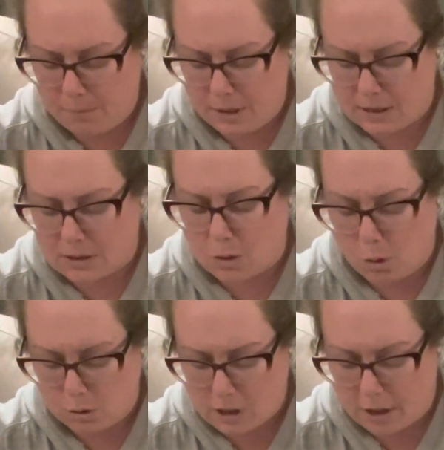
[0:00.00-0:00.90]
It's a
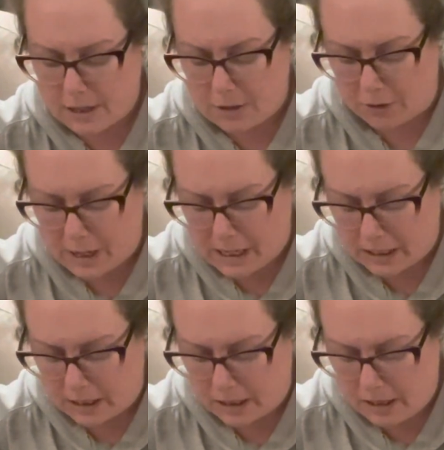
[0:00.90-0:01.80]
cold hardy
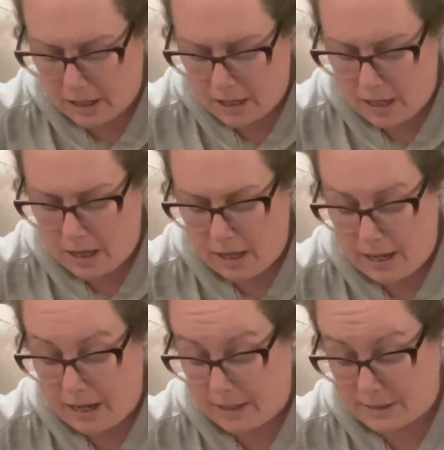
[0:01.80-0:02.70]
green,
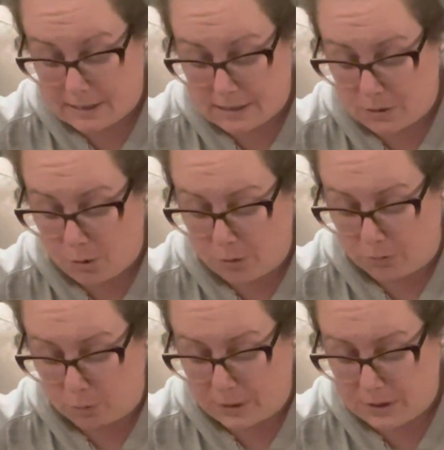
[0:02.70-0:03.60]
and it says it'll
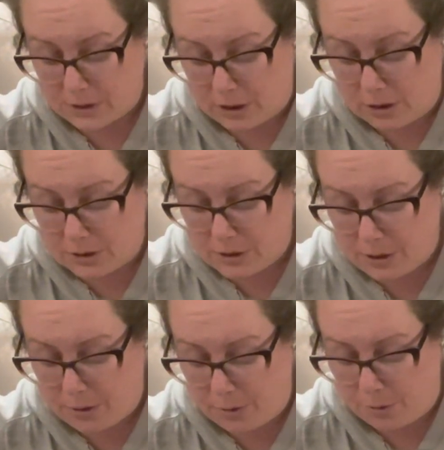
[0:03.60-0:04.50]
overwinter.
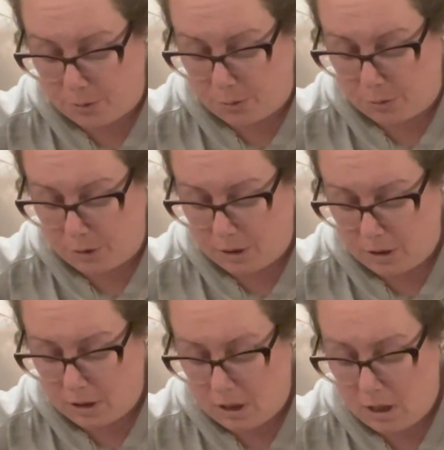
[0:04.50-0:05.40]
So
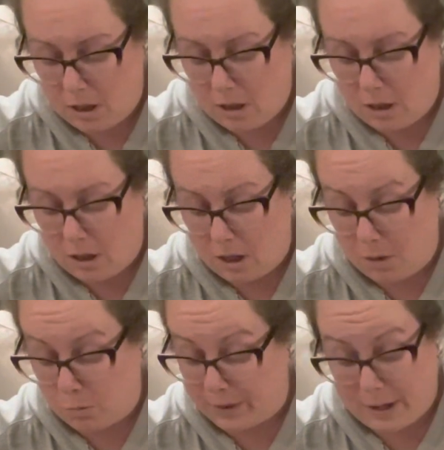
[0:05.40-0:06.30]

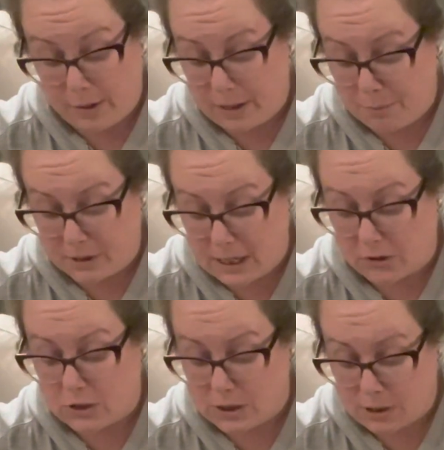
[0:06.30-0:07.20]
without any
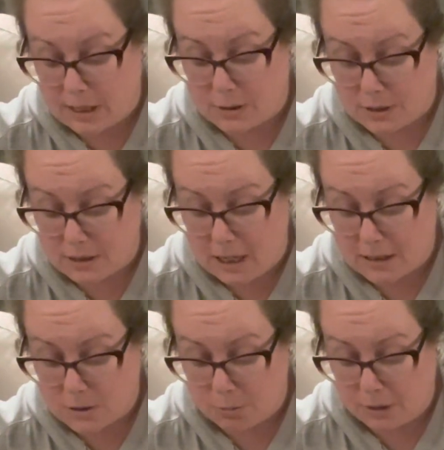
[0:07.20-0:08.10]
protection. So
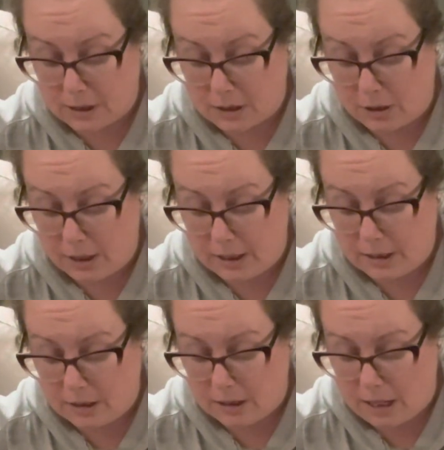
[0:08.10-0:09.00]
that's really good.
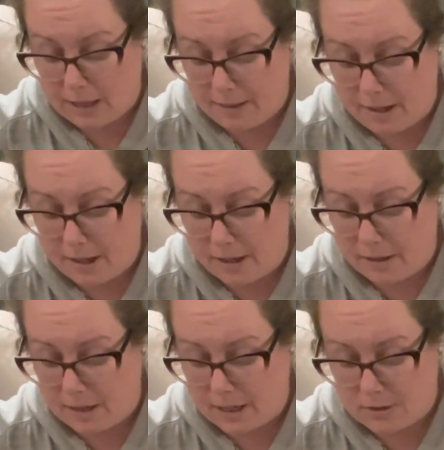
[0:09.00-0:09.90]
And
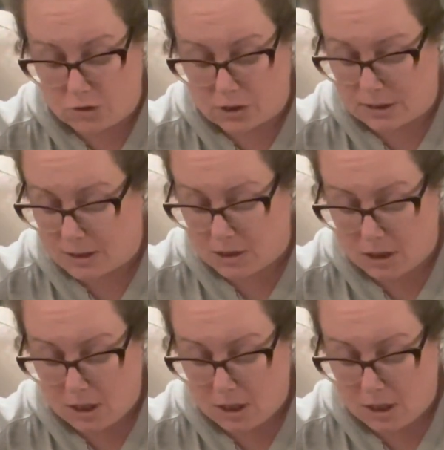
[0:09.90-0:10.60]
then it just